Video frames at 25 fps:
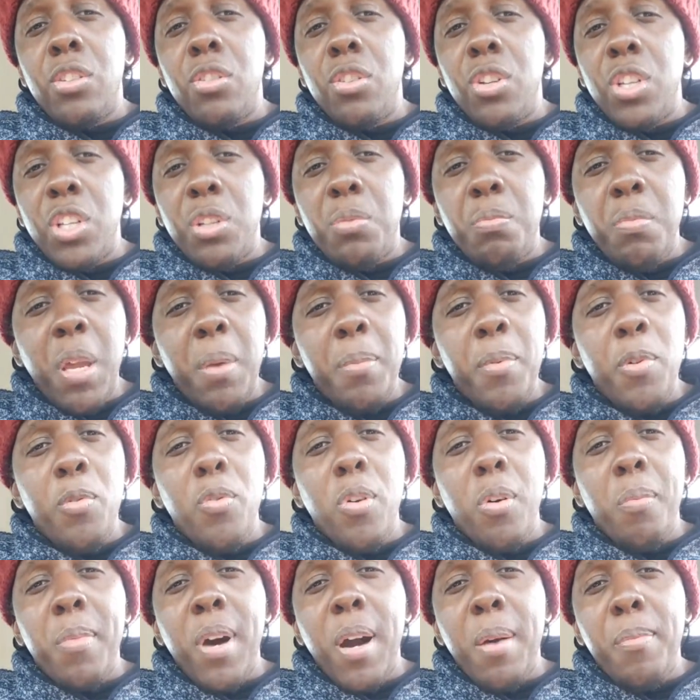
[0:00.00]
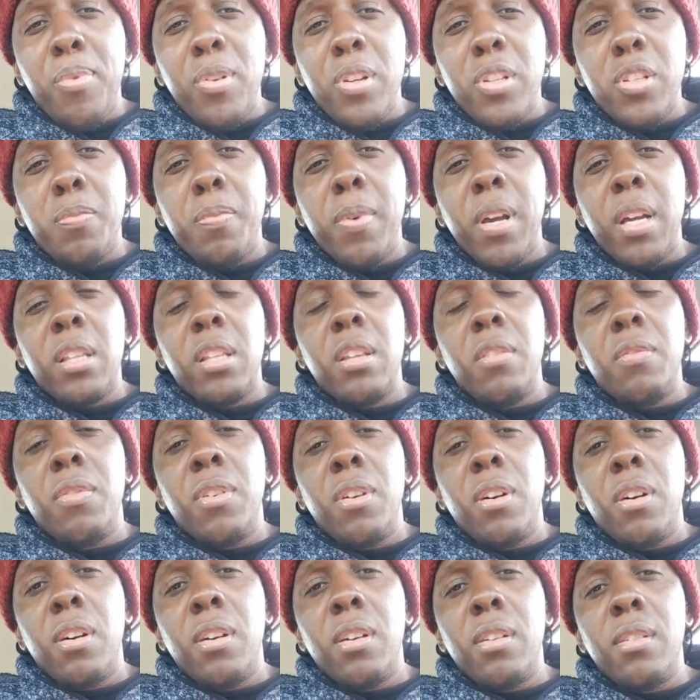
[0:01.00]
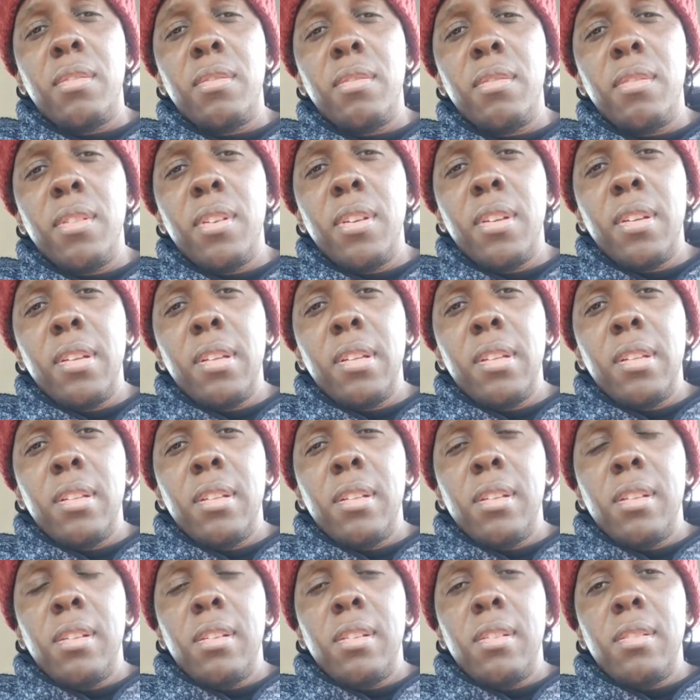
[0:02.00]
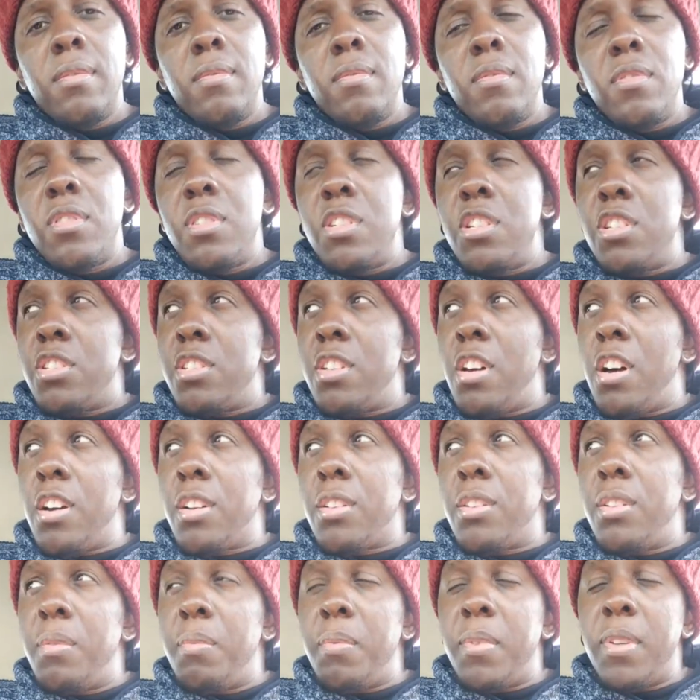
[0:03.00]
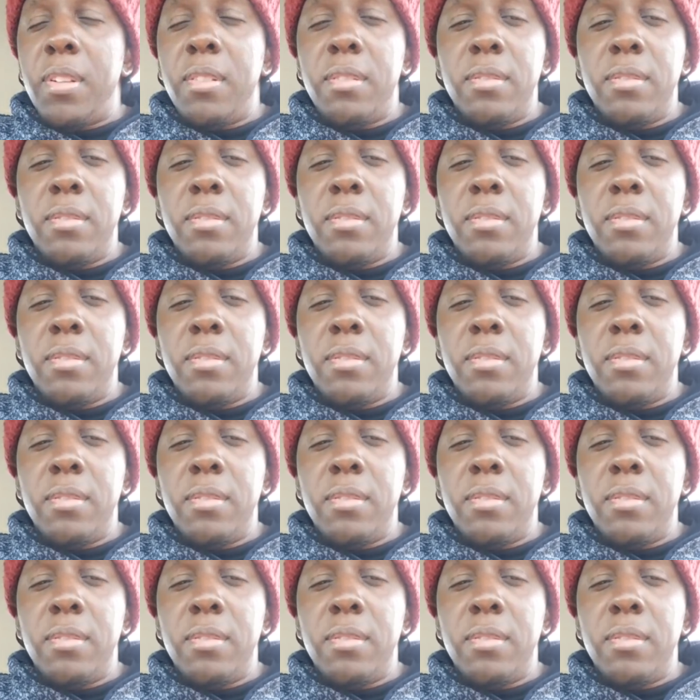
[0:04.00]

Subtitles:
you just maybe want my perspective on? Just talk to me.